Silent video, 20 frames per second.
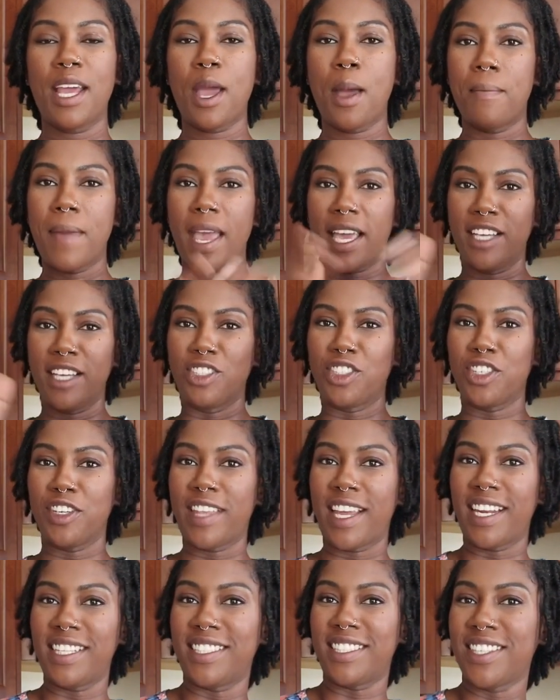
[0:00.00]
making sure
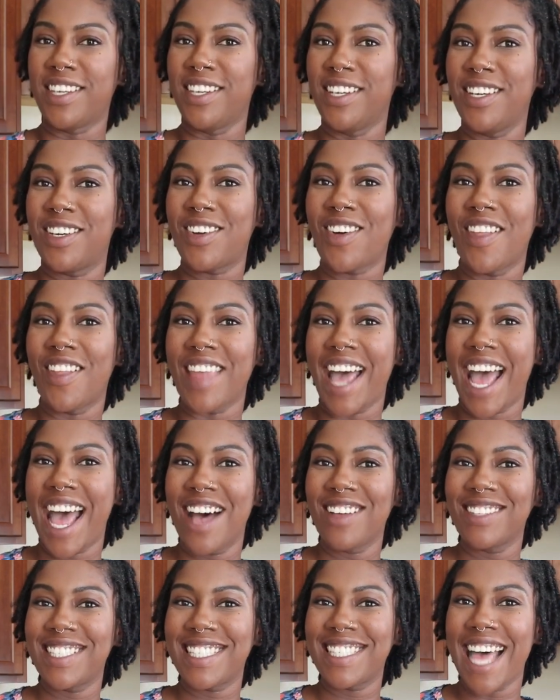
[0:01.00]
that it's good on the
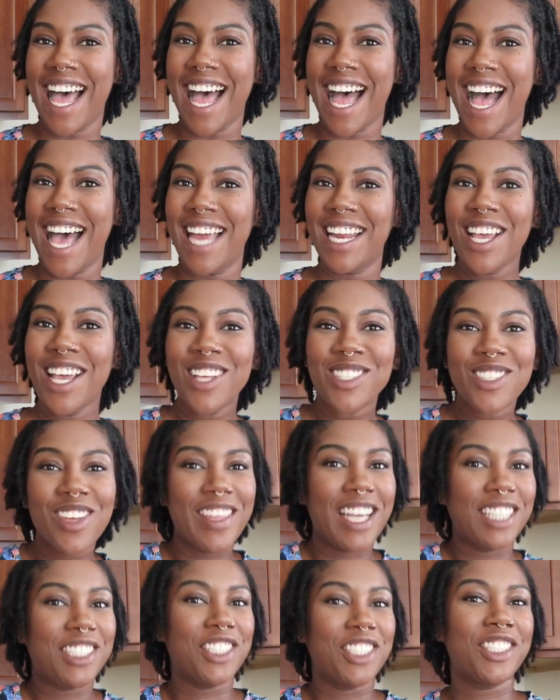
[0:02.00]
outside so
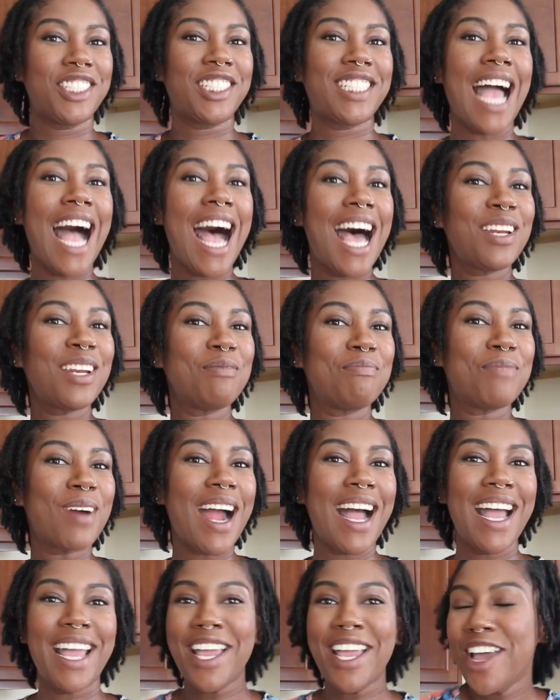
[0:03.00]
that you're shining
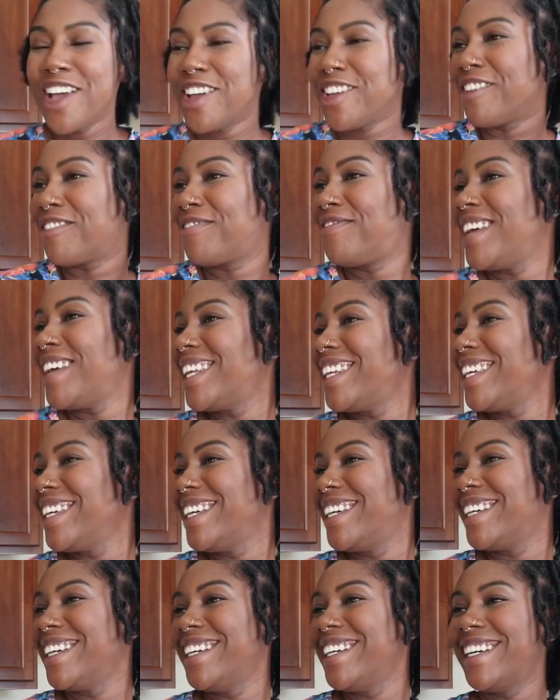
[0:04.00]
bright, you're feeling
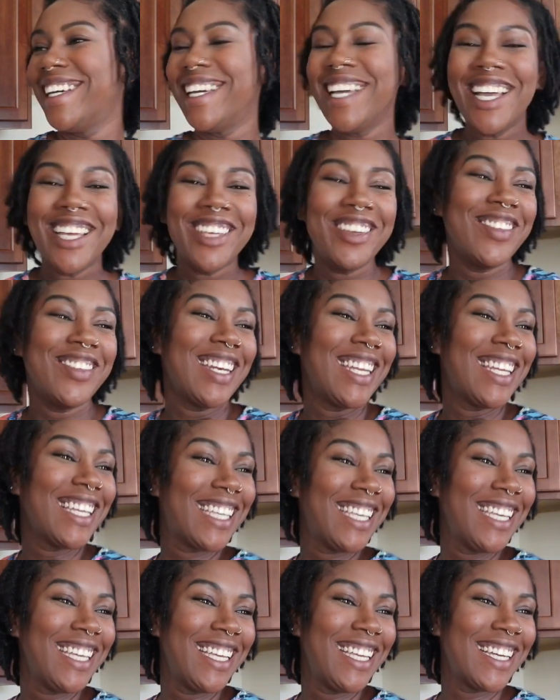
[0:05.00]
good, you're
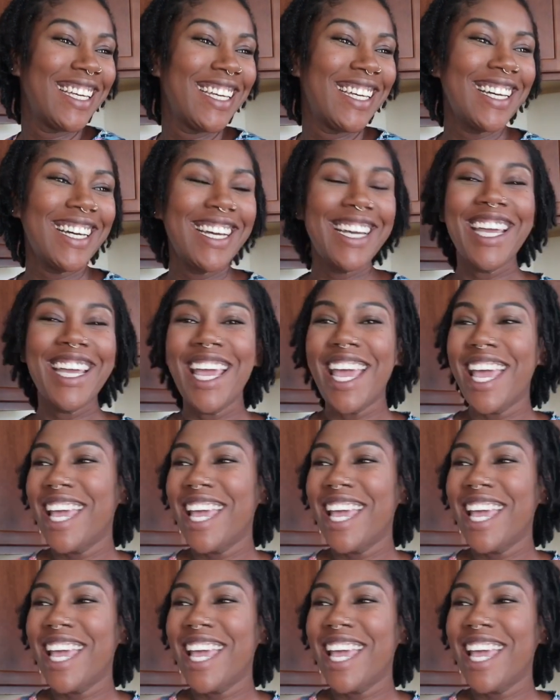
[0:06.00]
looking good.